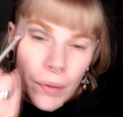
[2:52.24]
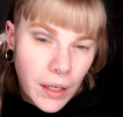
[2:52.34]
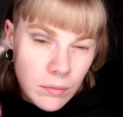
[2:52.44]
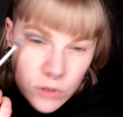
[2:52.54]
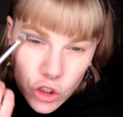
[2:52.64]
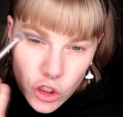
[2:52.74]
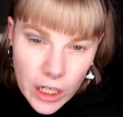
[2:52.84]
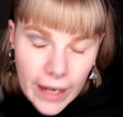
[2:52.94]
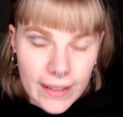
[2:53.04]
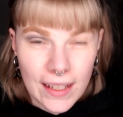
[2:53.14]
But I'm
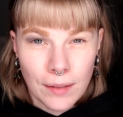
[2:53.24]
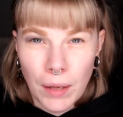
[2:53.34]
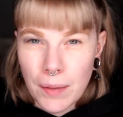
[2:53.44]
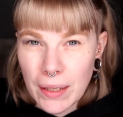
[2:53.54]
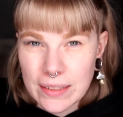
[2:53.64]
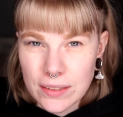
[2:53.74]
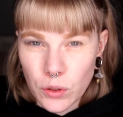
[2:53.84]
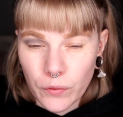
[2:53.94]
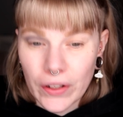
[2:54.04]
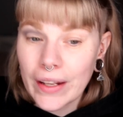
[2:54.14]
trying my best
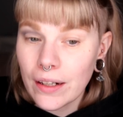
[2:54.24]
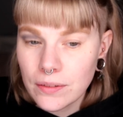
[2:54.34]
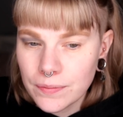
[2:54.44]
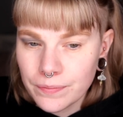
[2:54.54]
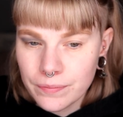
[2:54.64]
over here